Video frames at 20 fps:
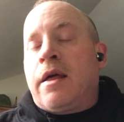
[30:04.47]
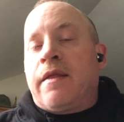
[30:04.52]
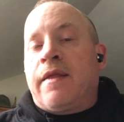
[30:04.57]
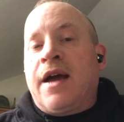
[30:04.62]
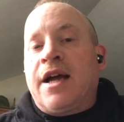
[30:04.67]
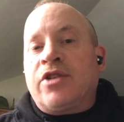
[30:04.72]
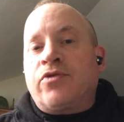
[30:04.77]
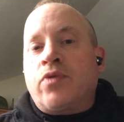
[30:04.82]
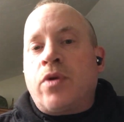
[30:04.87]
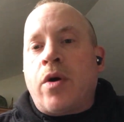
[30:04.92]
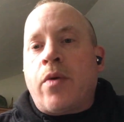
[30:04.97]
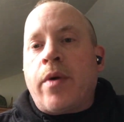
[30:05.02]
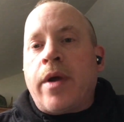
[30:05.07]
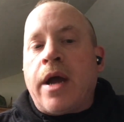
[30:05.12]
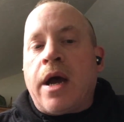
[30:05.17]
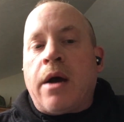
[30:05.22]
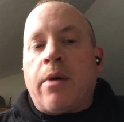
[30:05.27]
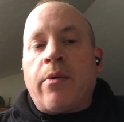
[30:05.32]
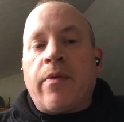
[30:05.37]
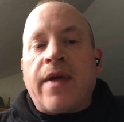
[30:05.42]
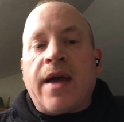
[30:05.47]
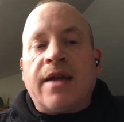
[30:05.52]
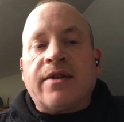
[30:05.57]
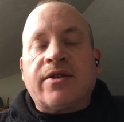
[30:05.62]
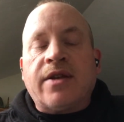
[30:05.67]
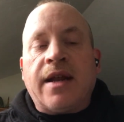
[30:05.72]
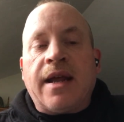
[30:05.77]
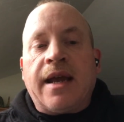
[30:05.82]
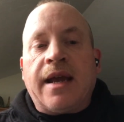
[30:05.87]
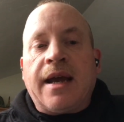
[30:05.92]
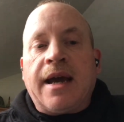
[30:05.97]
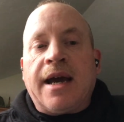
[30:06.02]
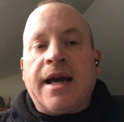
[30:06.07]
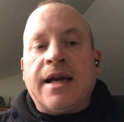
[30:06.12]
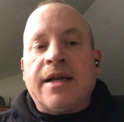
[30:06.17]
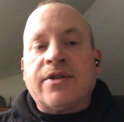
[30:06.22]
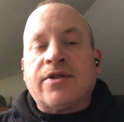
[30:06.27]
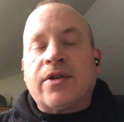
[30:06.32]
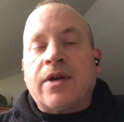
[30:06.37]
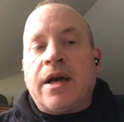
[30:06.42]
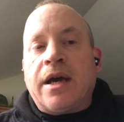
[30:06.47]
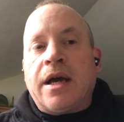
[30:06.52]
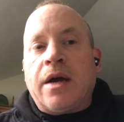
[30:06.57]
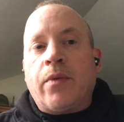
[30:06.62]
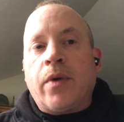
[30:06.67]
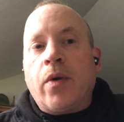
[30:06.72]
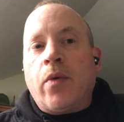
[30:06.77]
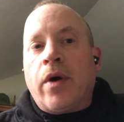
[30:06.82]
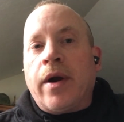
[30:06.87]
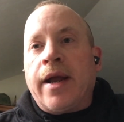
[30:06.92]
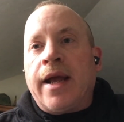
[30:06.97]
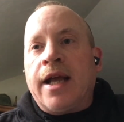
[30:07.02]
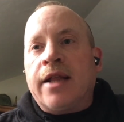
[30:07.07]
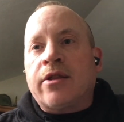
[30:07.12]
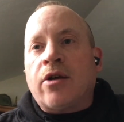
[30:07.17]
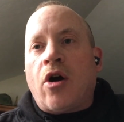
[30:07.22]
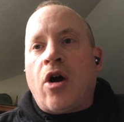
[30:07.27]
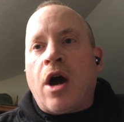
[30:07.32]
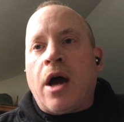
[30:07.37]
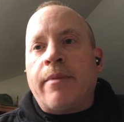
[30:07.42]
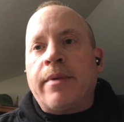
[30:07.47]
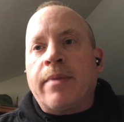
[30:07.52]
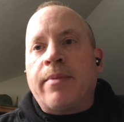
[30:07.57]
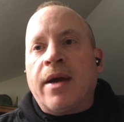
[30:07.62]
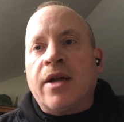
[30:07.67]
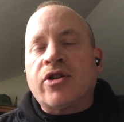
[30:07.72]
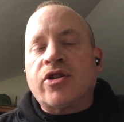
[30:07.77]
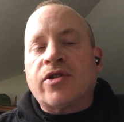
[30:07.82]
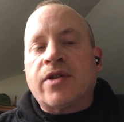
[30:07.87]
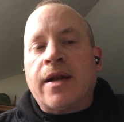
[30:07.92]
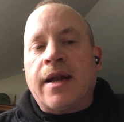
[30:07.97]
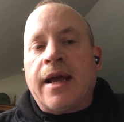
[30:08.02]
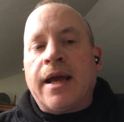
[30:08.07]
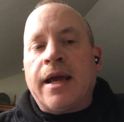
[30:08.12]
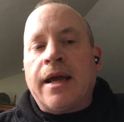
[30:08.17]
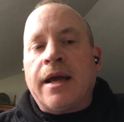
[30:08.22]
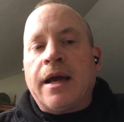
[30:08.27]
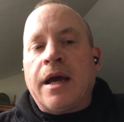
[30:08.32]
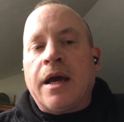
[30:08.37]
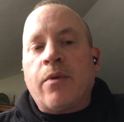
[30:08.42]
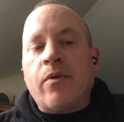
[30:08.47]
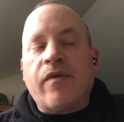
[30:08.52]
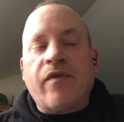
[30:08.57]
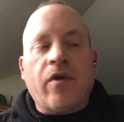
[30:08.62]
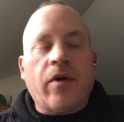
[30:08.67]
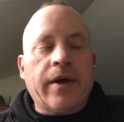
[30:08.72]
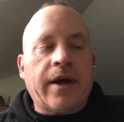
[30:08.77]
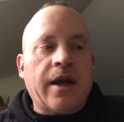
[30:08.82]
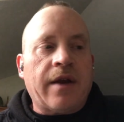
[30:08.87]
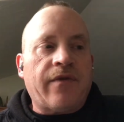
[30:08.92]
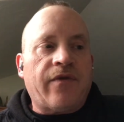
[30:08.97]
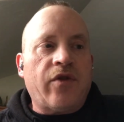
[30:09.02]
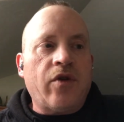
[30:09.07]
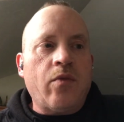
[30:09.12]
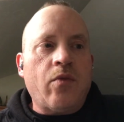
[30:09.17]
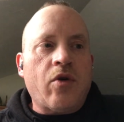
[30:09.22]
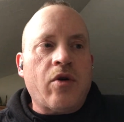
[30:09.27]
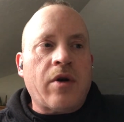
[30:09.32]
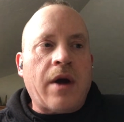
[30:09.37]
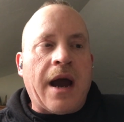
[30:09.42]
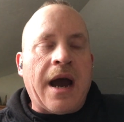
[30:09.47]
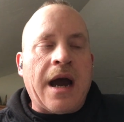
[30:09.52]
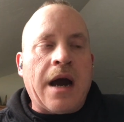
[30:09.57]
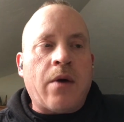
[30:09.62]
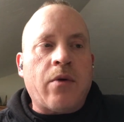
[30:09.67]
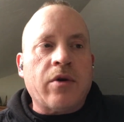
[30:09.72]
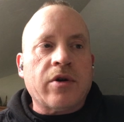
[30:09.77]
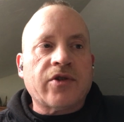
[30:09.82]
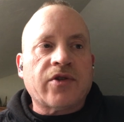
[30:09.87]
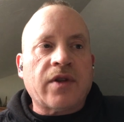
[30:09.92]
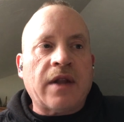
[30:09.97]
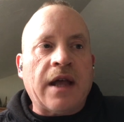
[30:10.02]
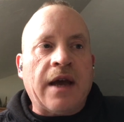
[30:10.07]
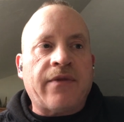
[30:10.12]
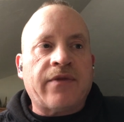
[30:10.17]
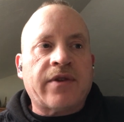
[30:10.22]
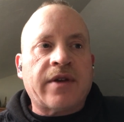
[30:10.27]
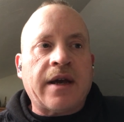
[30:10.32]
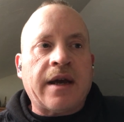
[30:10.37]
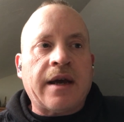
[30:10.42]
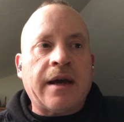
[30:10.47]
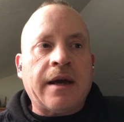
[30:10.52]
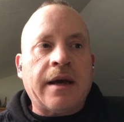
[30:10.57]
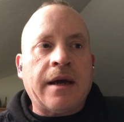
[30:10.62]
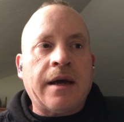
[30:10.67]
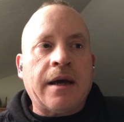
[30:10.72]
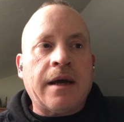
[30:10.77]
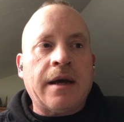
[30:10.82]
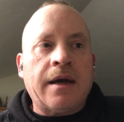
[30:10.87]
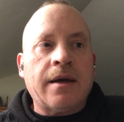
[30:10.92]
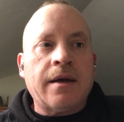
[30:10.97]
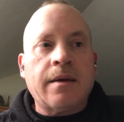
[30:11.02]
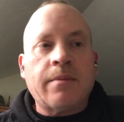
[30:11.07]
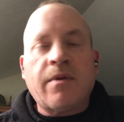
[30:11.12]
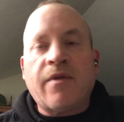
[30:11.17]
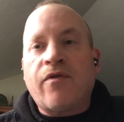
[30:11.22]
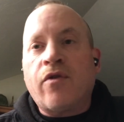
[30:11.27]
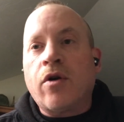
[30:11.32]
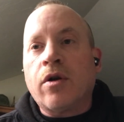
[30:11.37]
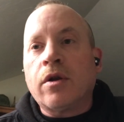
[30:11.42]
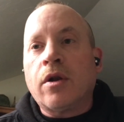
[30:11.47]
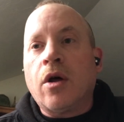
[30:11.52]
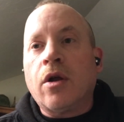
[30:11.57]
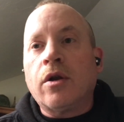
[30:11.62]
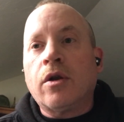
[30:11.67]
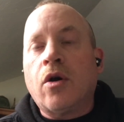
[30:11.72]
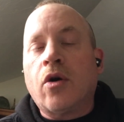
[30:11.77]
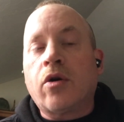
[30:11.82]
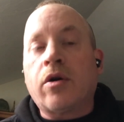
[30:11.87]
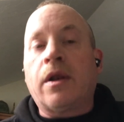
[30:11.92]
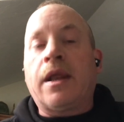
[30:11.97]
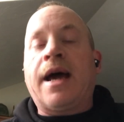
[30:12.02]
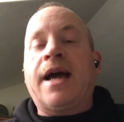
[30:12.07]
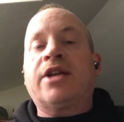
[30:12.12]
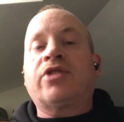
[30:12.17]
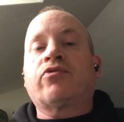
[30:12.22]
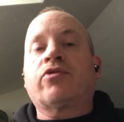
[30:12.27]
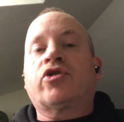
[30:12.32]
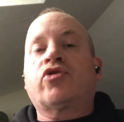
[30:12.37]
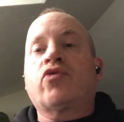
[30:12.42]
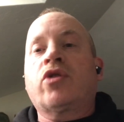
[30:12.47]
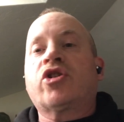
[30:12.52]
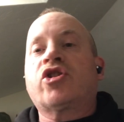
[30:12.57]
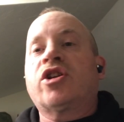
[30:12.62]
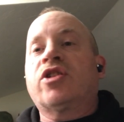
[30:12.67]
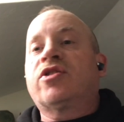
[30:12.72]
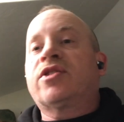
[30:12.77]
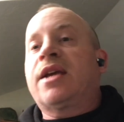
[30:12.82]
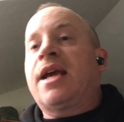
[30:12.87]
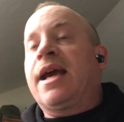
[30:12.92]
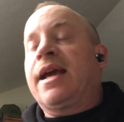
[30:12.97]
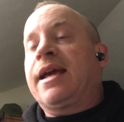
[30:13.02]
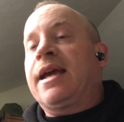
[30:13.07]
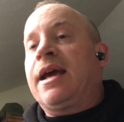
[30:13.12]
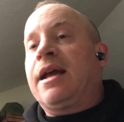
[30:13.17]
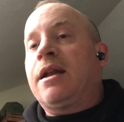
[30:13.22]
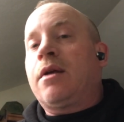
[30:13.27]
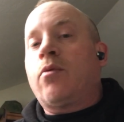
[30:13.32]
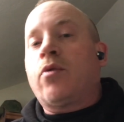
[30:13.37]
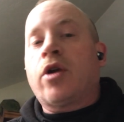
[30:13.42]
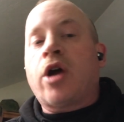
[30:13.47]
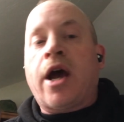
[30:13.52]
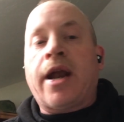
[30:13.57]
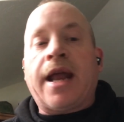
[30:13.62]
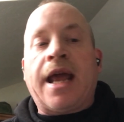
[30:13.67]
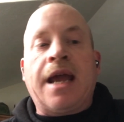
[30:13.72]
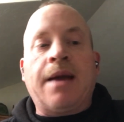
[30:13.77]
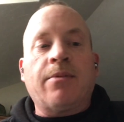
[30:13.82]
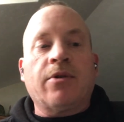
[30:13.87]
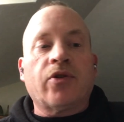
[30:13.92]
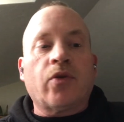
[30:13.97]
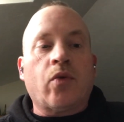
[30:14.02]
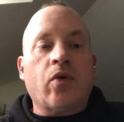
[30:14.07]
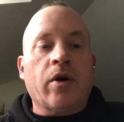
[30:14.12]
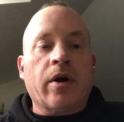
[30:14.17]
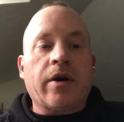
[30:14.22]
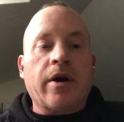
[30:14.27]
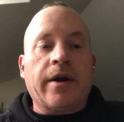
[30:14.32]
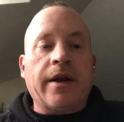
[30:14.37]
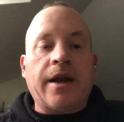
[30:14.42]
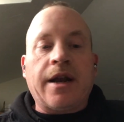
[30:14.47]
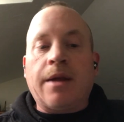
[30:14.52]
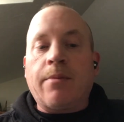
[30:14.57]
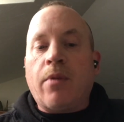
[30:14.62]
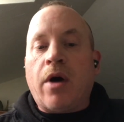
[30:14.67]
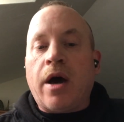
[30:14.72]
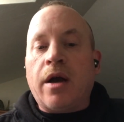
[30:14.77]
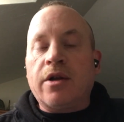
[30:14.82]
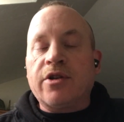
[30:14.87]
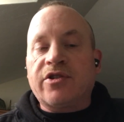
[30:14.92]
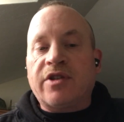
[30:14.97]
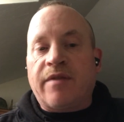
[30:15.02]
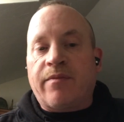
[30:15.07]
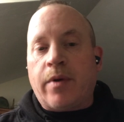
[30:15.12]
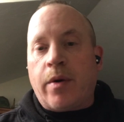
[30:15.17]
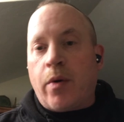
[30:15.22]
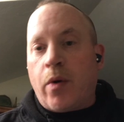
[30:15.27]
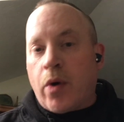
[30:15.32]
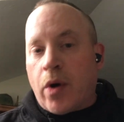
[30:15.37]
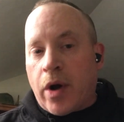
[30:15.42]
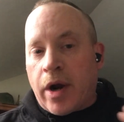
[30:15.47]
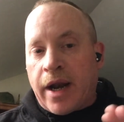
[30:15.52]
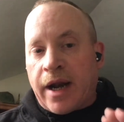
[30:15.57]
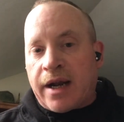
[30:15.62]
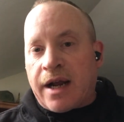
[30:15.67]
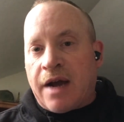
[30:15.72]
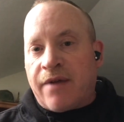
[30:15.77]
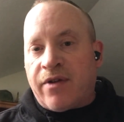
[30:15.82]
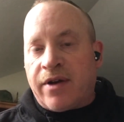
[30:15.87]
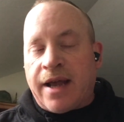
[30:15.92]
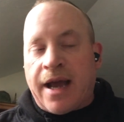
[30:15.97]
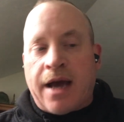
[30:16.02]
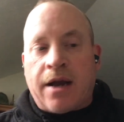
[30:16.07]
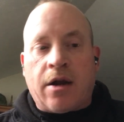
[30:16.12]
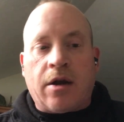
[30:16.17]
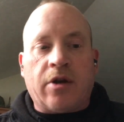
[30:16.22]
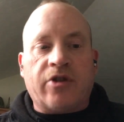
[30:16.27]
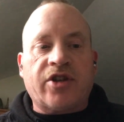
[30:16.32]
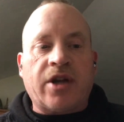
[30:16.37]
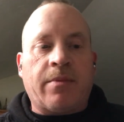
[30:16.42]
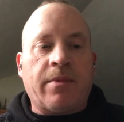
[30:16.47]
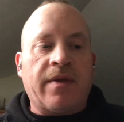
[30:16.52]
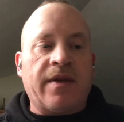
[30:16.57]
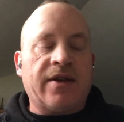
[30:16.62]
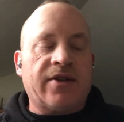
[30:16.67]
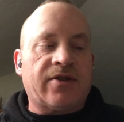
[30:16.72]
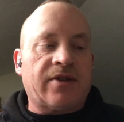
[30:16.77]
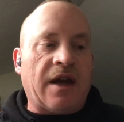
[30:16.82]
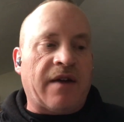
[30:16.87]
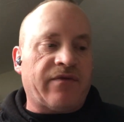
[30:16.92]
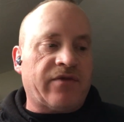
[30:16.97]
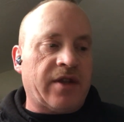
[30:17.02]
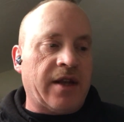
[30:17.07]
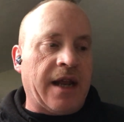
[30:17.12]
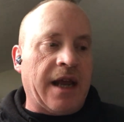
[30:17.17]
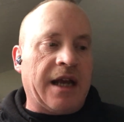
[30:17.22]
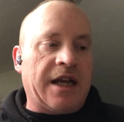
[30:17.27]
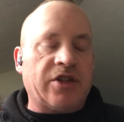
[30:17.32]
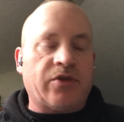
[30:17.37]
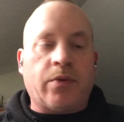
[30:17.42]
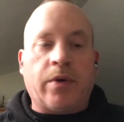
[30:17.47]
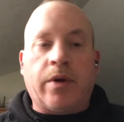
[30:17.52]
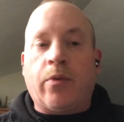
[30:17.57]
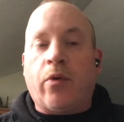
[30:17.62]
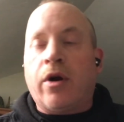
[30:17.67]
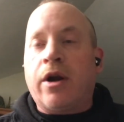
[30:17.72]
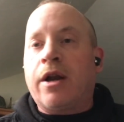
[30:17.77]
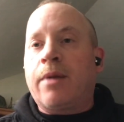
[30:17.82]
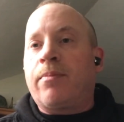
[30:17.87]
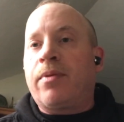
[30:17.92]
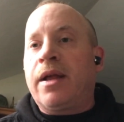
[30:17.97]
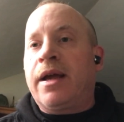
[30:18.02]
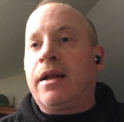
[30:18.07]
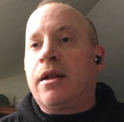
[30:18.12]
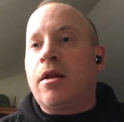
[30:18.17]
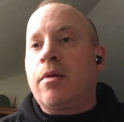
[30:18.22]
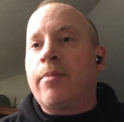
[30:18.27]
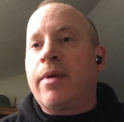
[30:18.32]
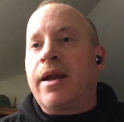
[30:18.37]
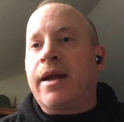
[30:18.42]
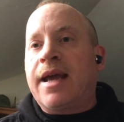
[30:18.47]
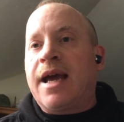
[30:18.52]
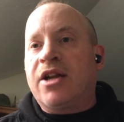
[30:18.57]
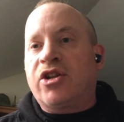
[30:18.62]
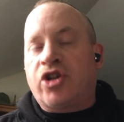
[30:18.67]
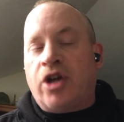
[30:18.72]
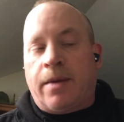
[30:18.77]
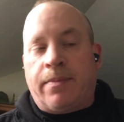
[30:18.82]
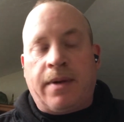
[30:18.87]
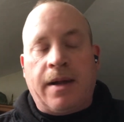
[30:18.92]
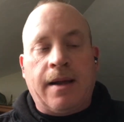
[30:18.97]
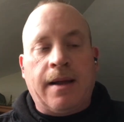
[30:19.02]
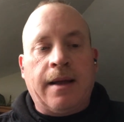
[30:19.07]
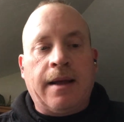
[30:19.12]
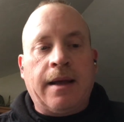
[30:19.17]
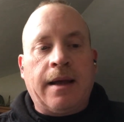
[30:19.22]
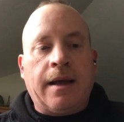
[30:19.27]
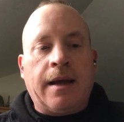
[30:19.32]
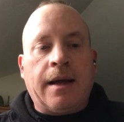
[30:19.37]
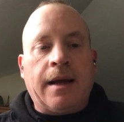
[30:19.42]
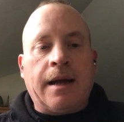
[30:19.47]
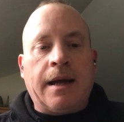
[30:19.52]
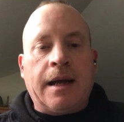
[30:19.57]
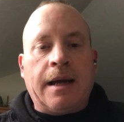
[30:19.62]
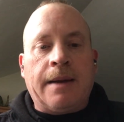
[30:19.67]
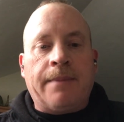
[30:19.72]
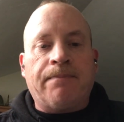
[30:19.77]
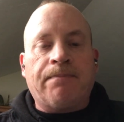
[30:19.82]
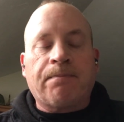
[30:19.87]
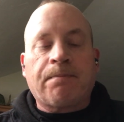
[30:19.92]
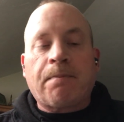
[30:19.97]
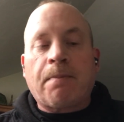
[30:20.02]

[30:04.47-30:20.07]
that's where we are with that today, guys. Uh, we want to hit the hobby bench today. Uh, we've only got a few more hours left uh, before lo localized restrictions kick in and we're not able to work on any model stuff. But we wanted to cover down on some of this stuff today because we wanted to play a little bit of catch-up. Um,